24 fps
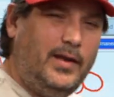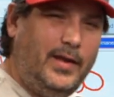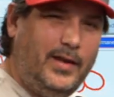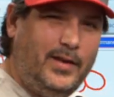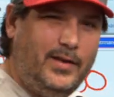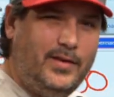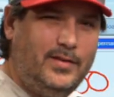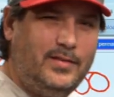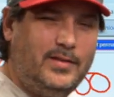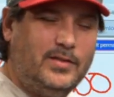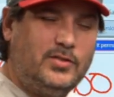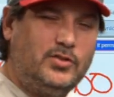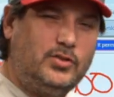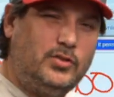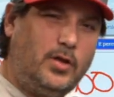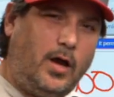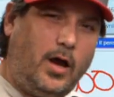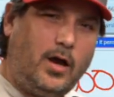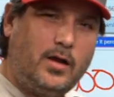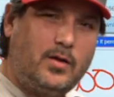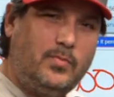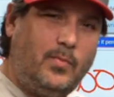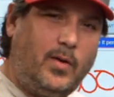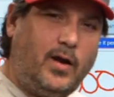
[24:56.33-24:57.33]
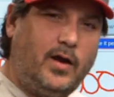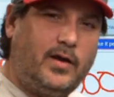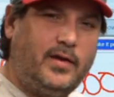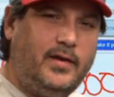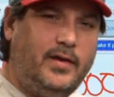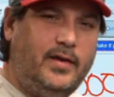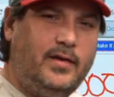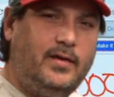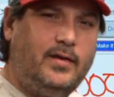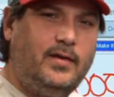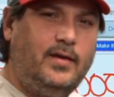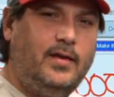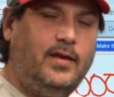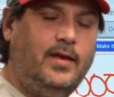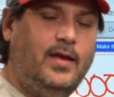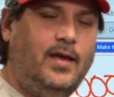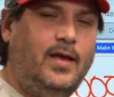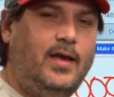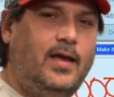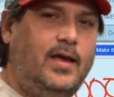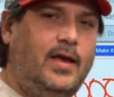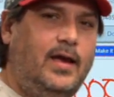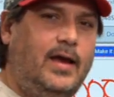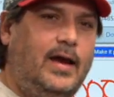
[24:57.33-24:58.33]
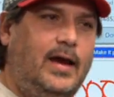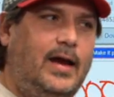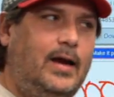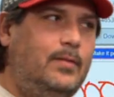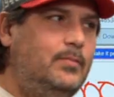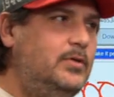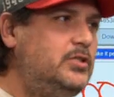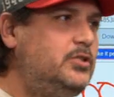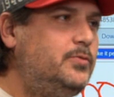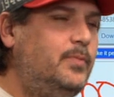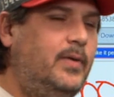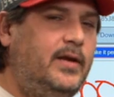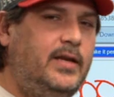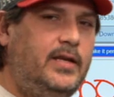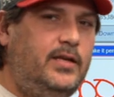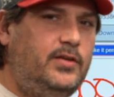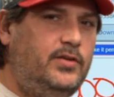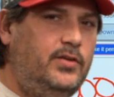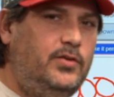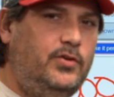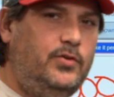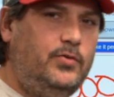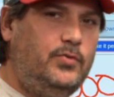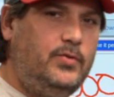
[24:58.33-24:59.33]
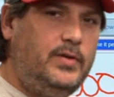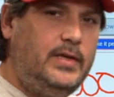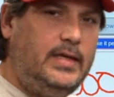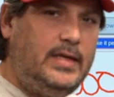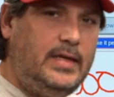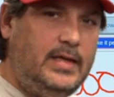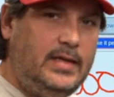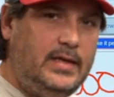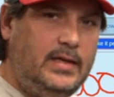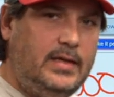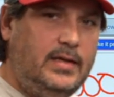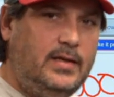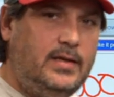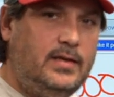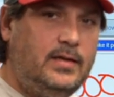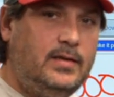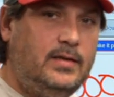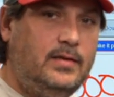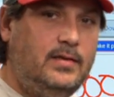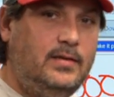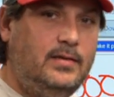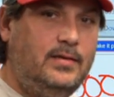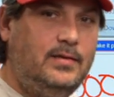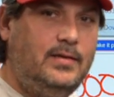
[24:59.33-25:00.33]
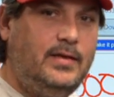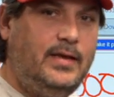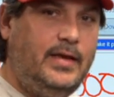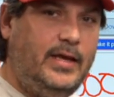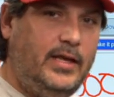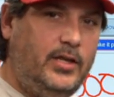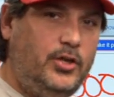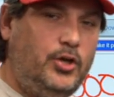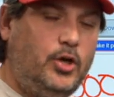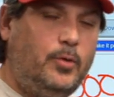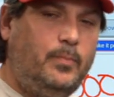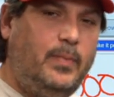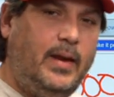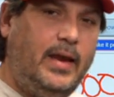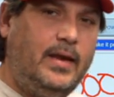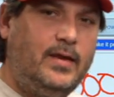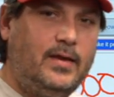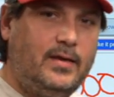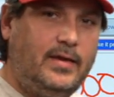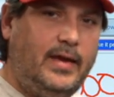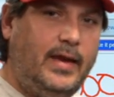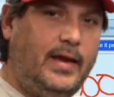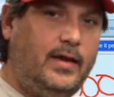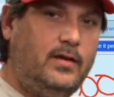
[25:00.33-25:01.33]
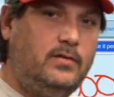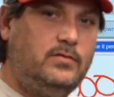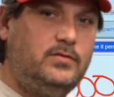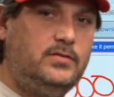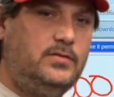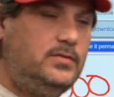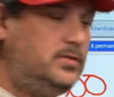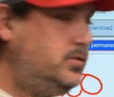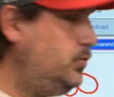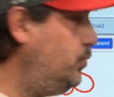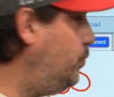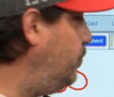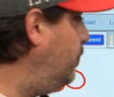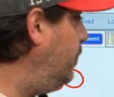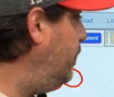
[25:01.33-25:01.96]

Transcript: in the stock market, how much money do you need in your bank account to